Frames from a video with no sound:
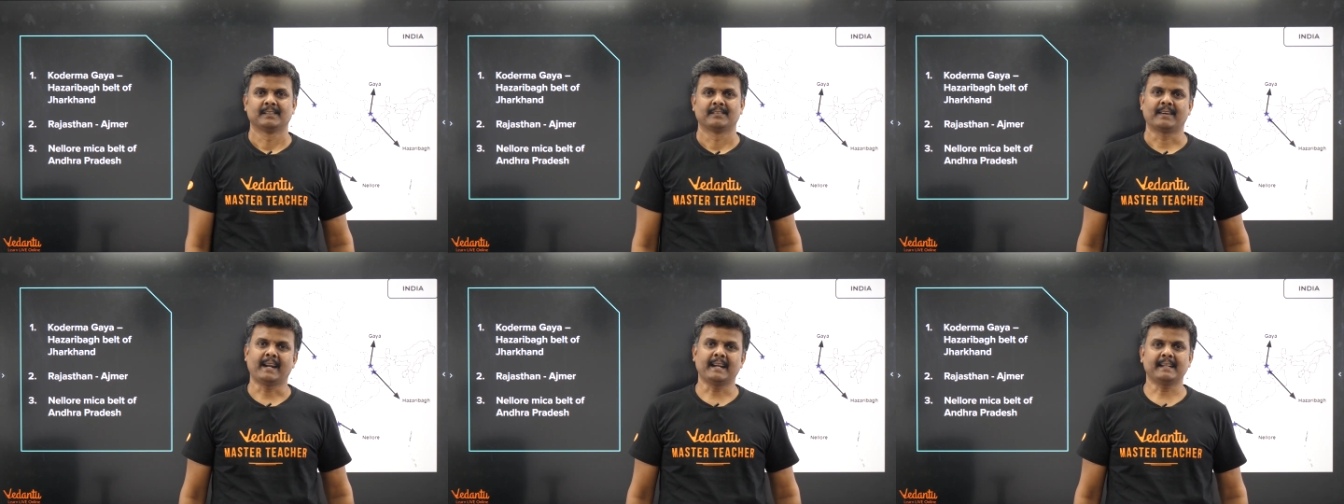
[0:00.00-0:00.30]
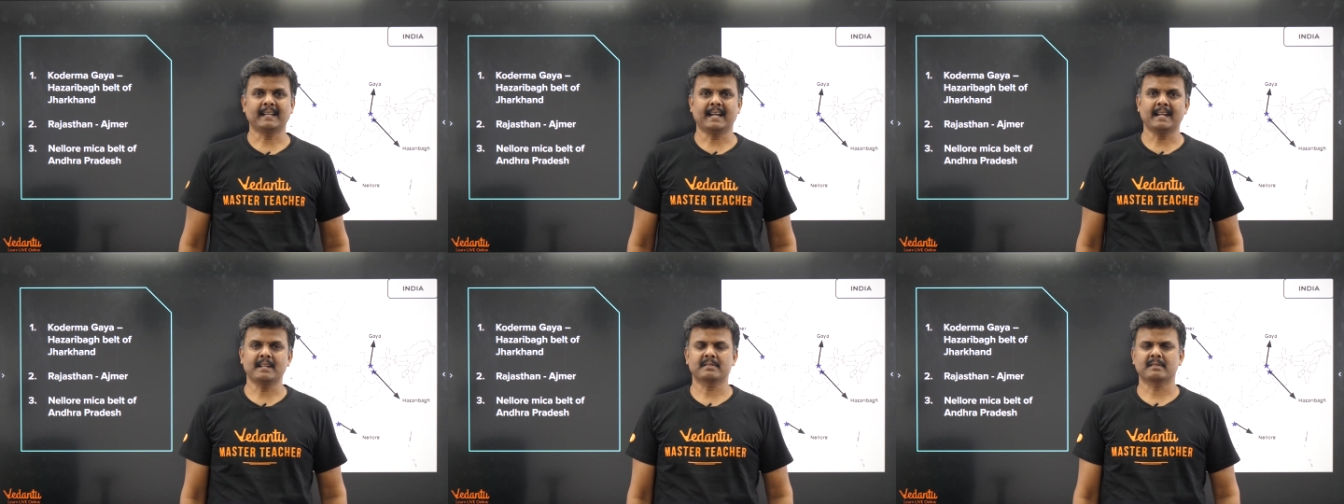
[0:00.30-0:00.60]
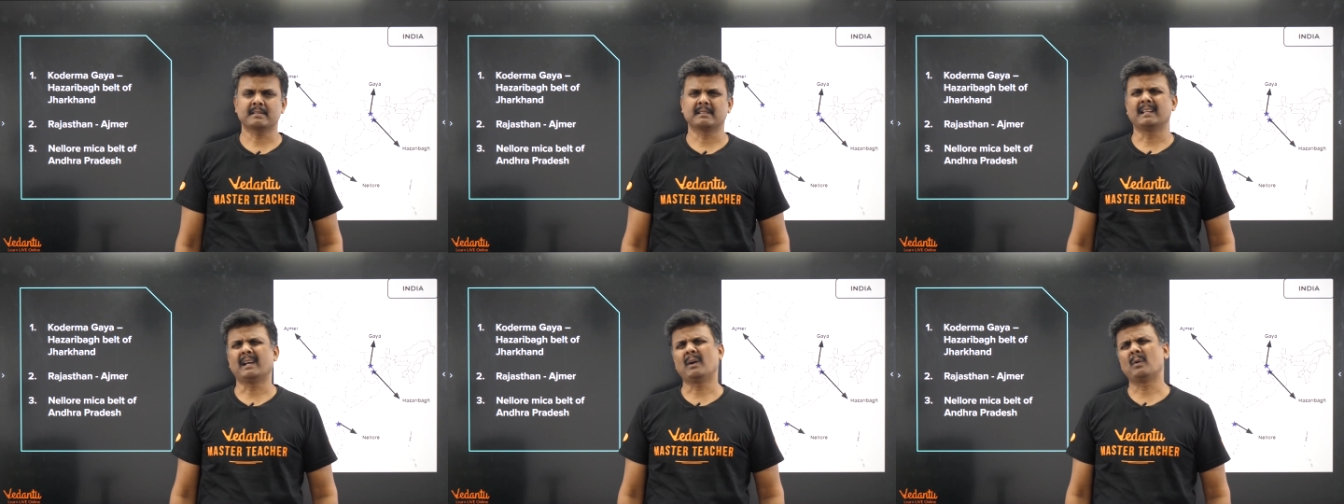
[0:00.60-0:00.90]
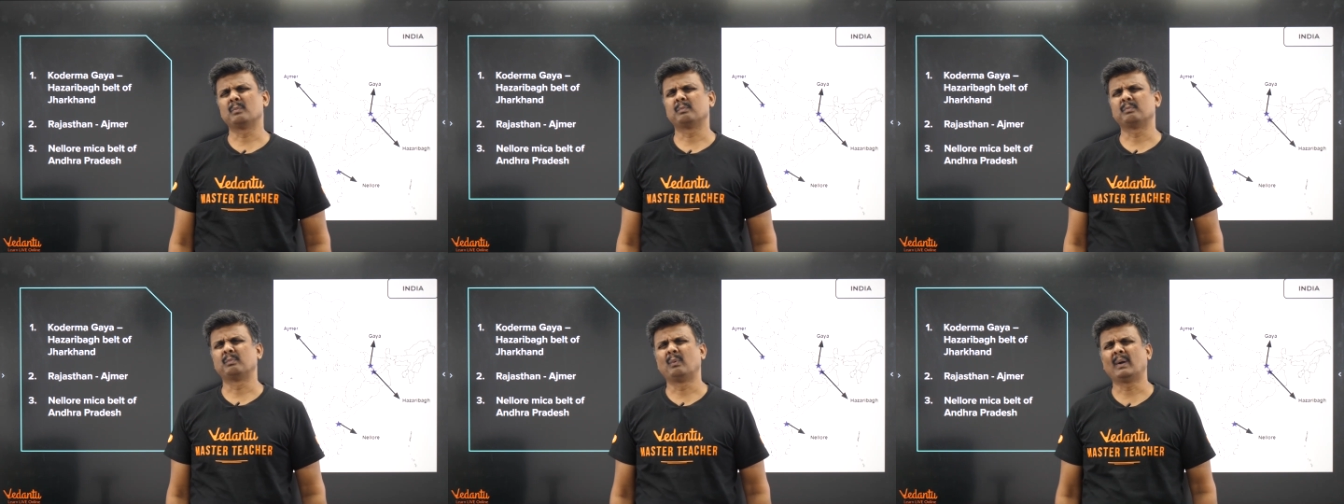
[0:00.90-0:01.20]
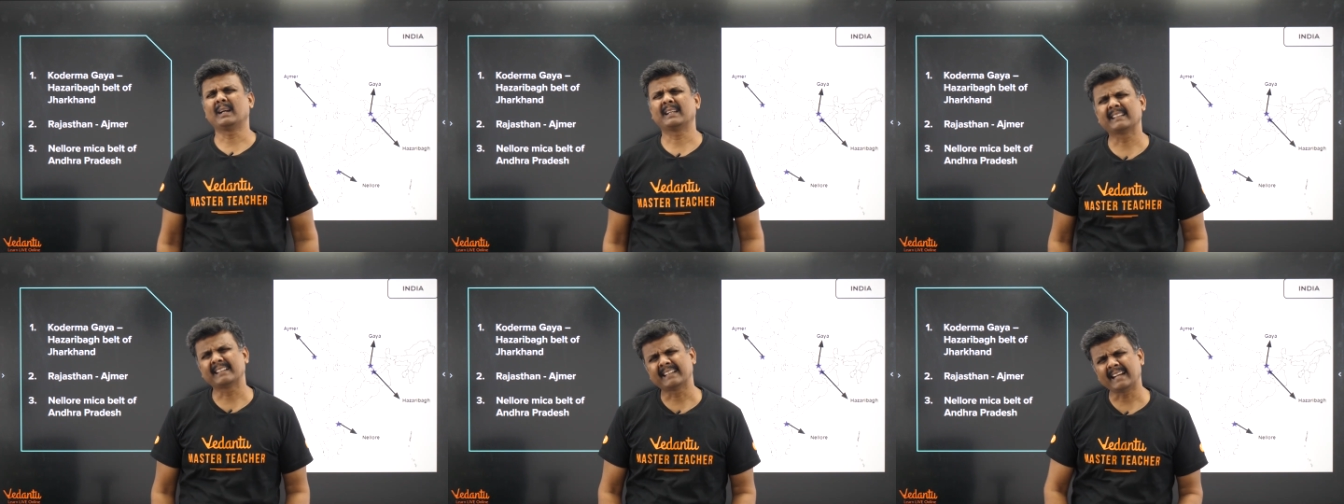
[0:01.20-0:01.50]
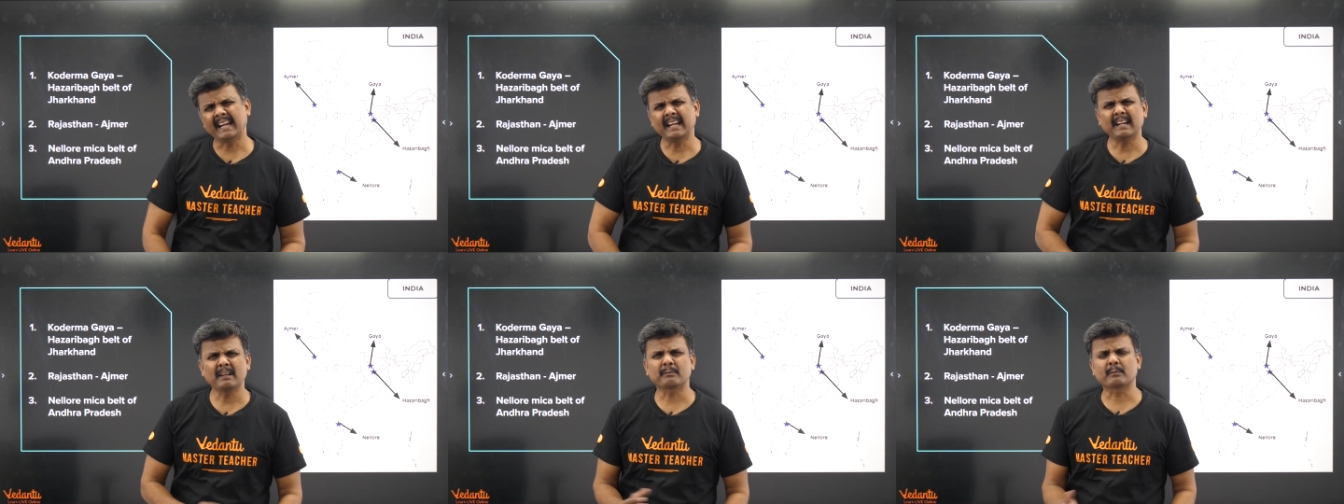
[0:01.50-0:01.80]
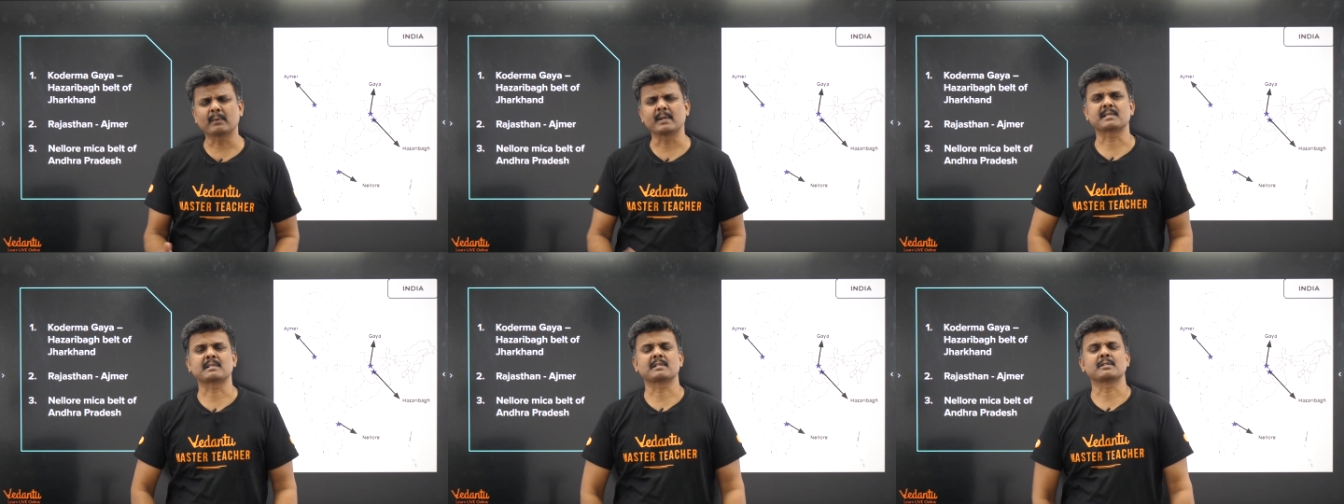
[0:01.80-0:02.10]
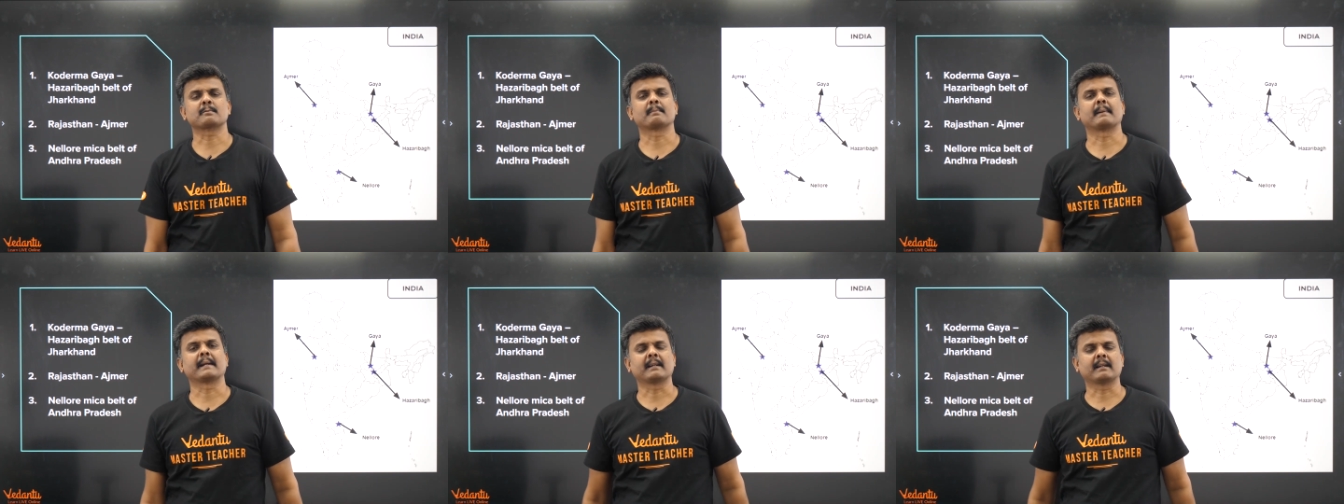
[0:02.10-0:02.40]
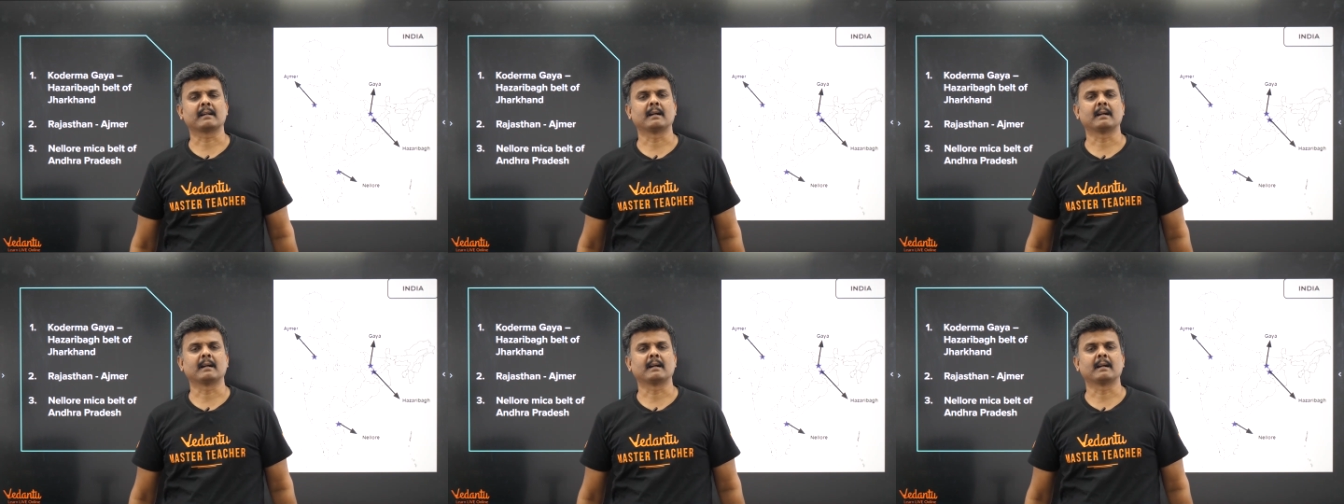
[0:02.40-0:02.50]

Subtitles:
Right guys, now what kind of questions might